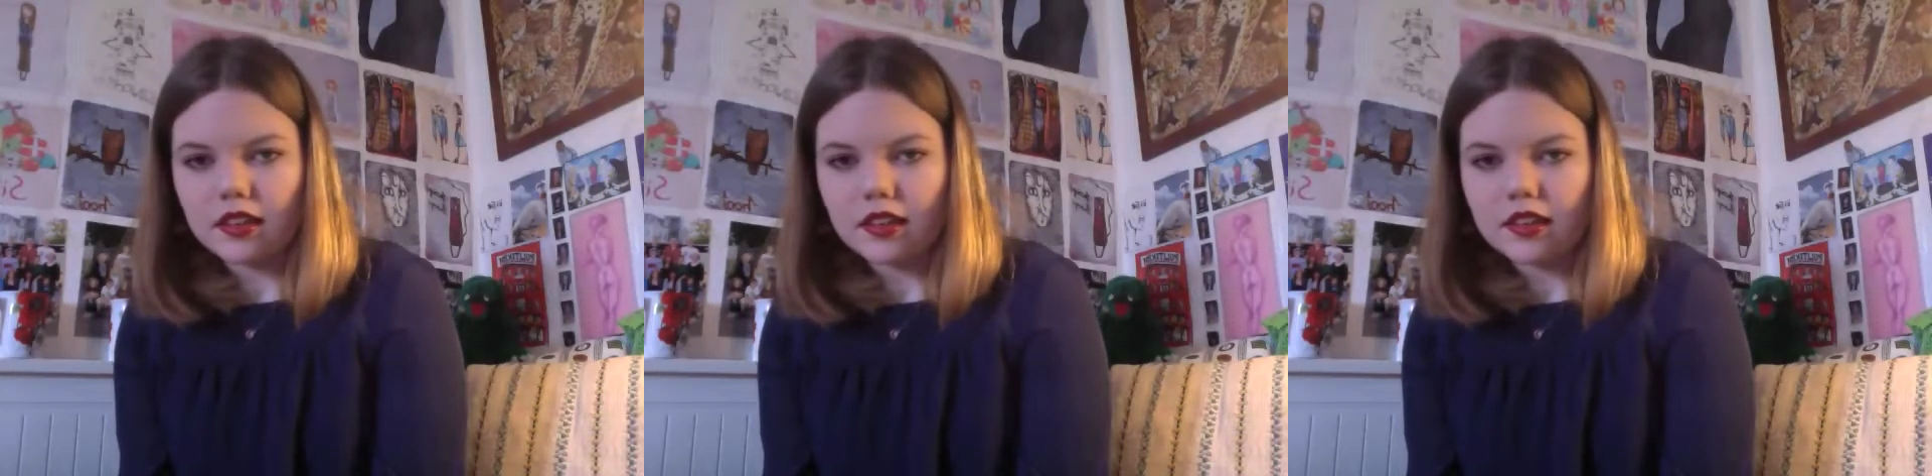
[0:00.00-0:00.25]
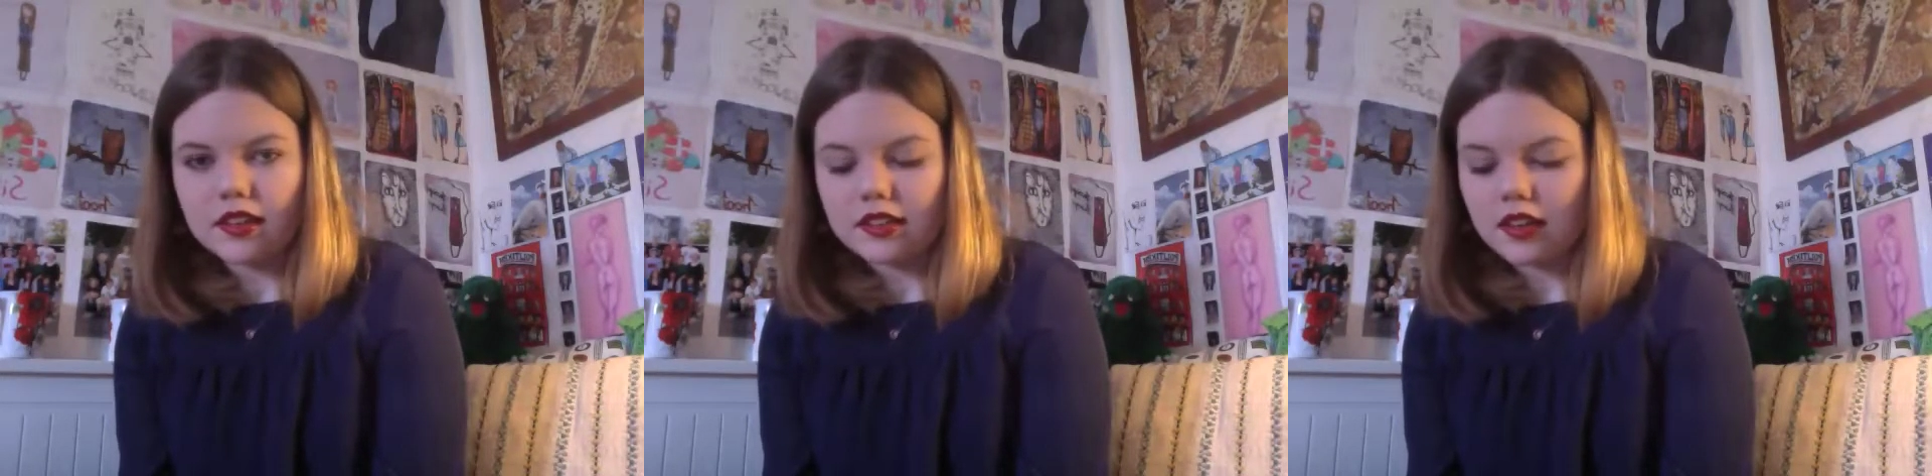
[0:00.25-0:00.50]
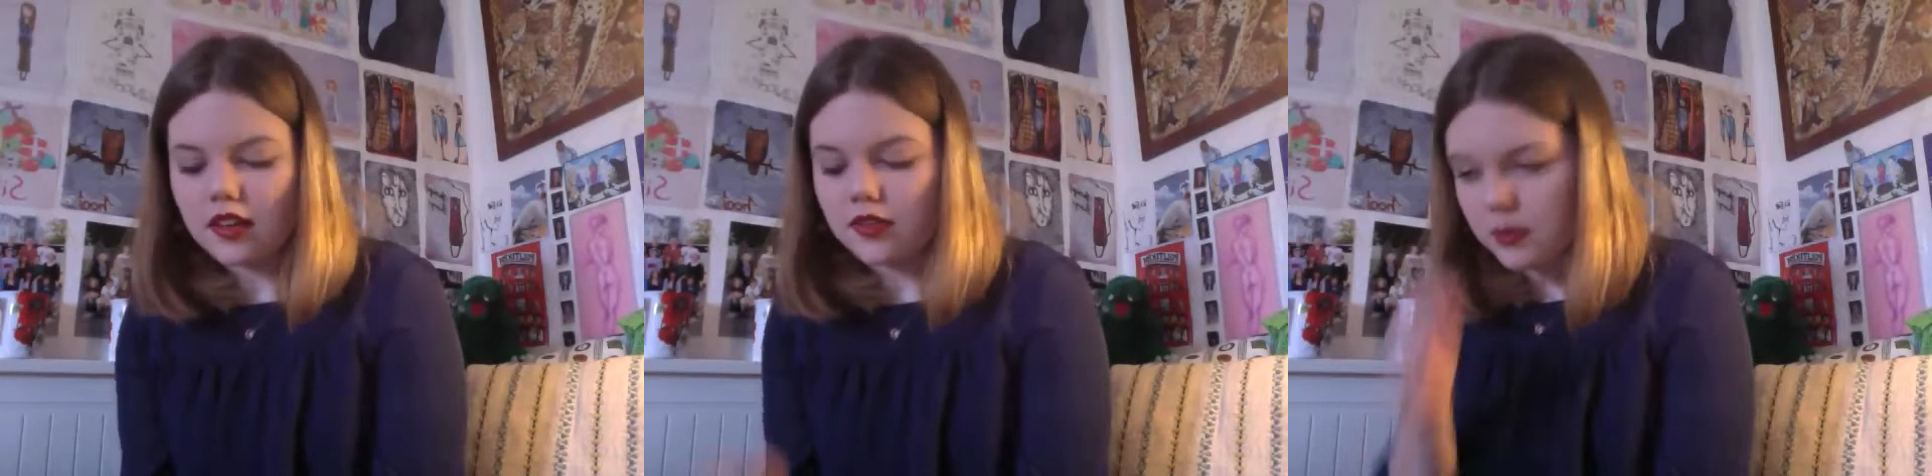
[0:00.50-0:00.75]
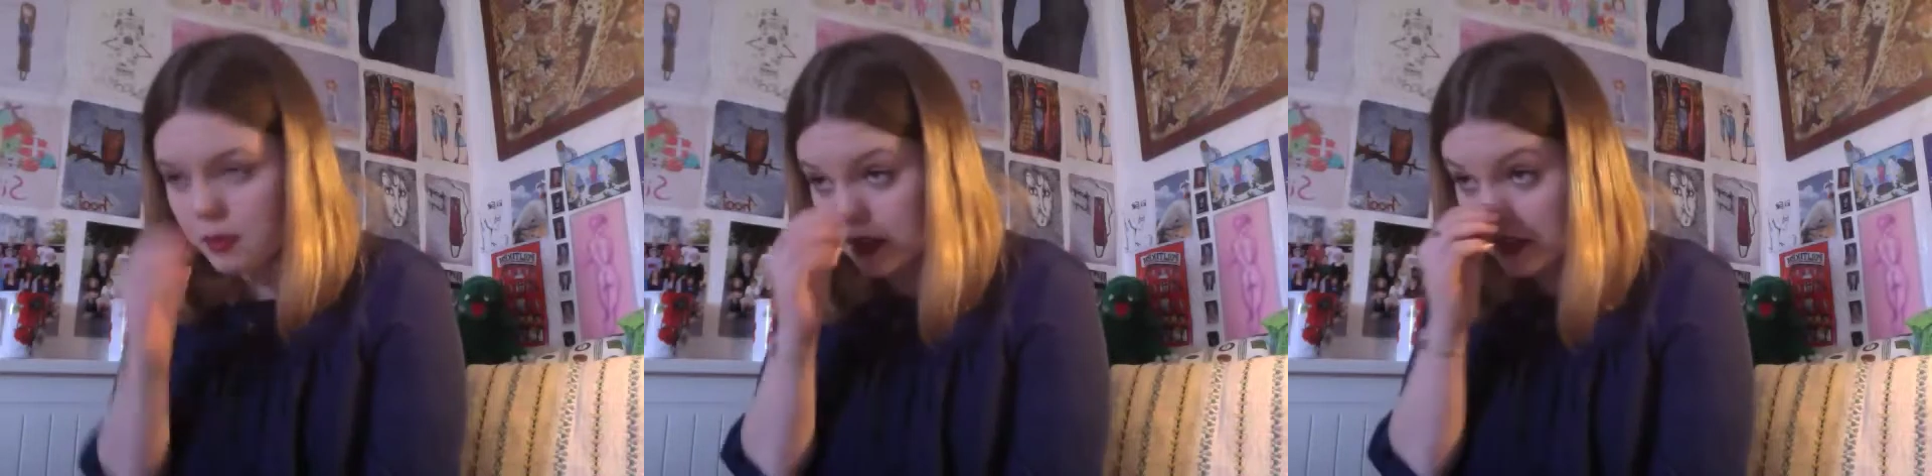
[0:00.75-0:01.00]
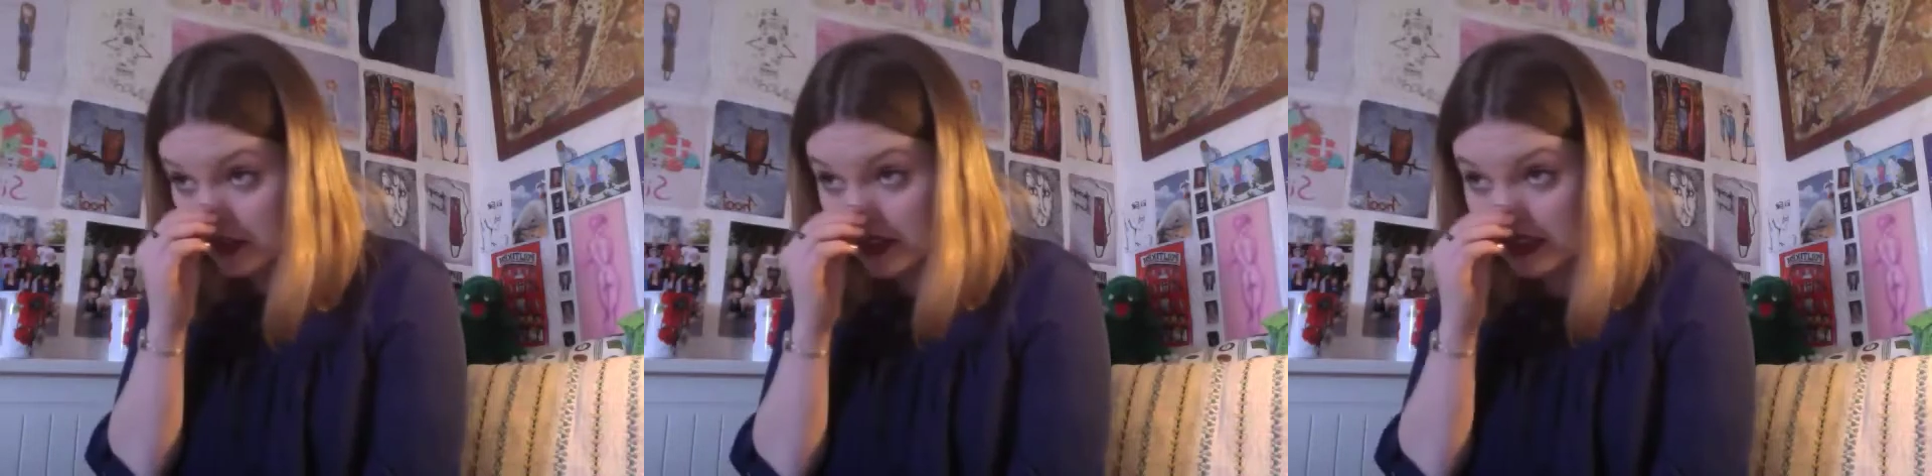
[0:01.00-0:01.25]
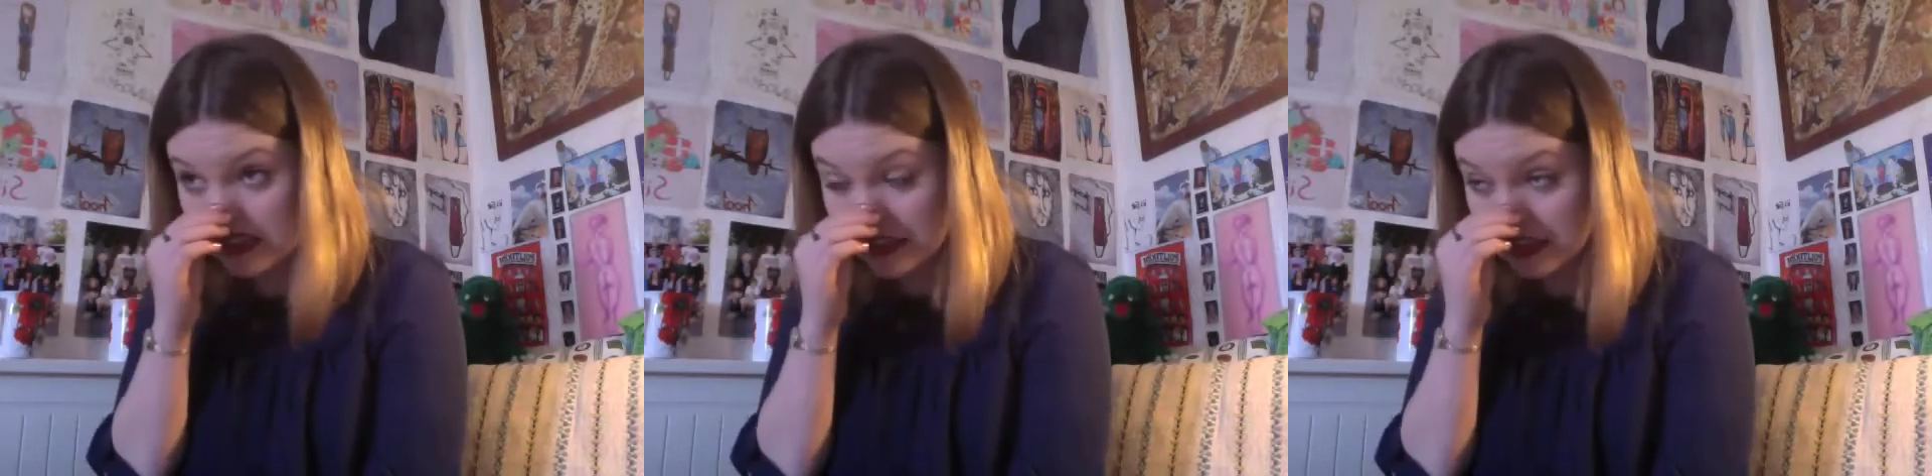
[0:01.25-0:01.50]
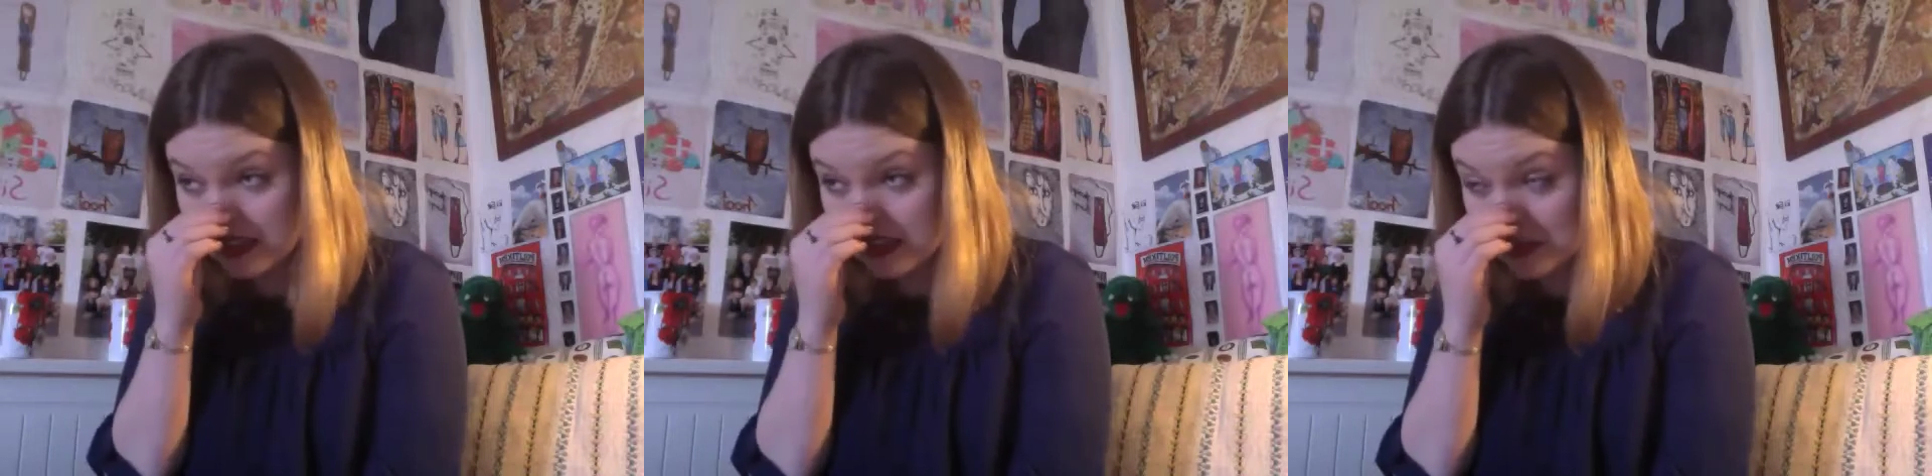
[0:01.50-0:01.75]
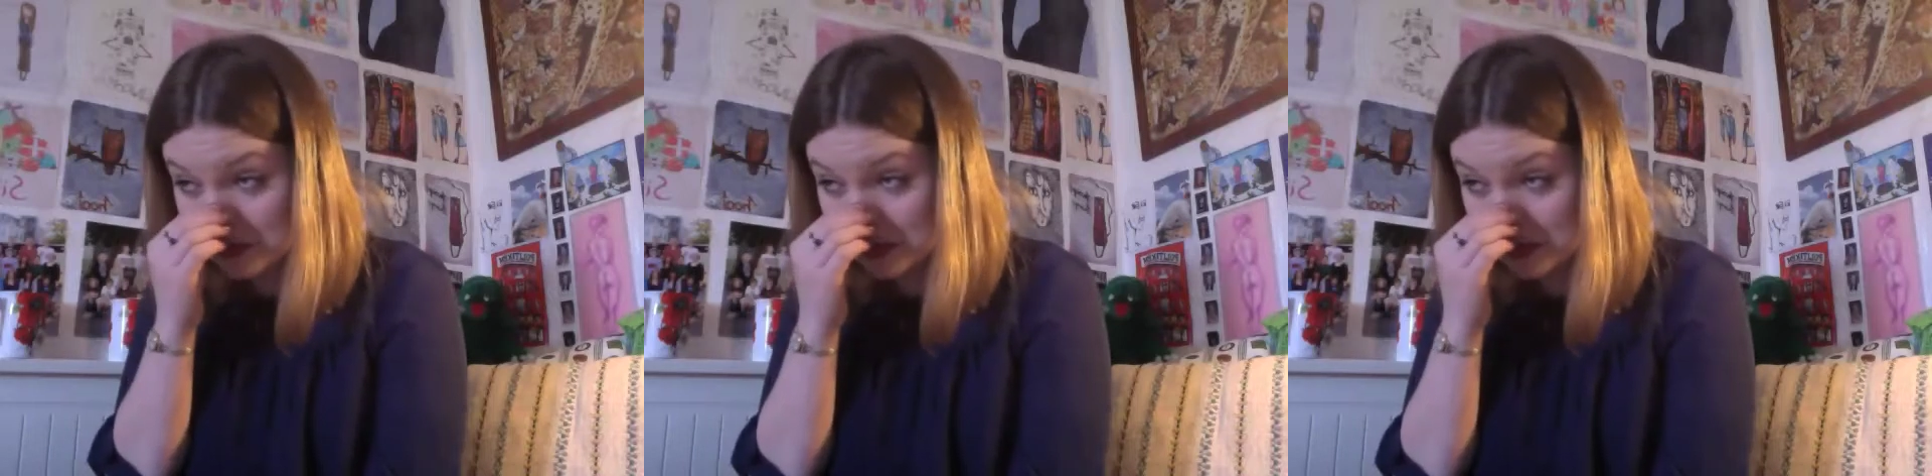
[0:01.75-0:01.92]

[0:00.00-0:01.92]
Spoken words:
I think it's after my school has started,